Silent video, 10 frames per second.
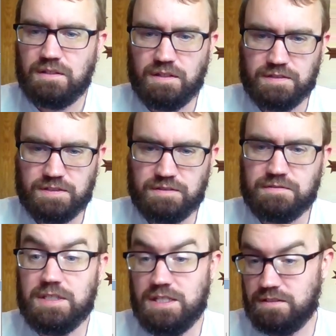a
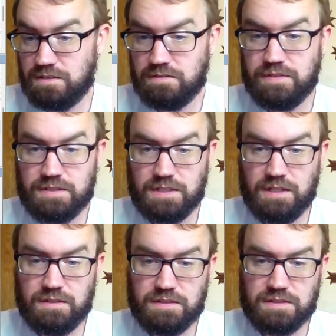tea service, I
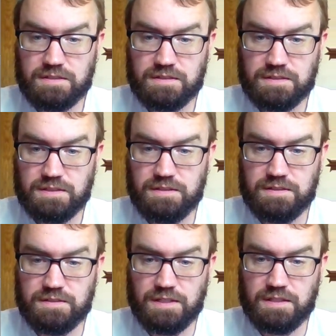guess, and this
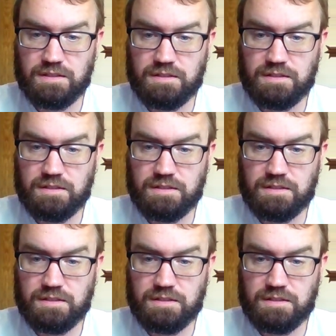is a